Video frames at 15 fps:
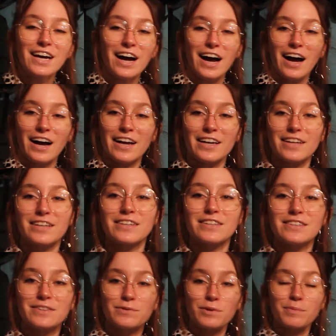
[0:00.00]
I
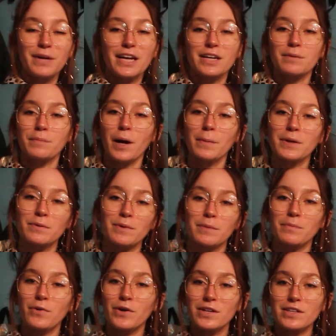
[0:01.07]
will make probably one more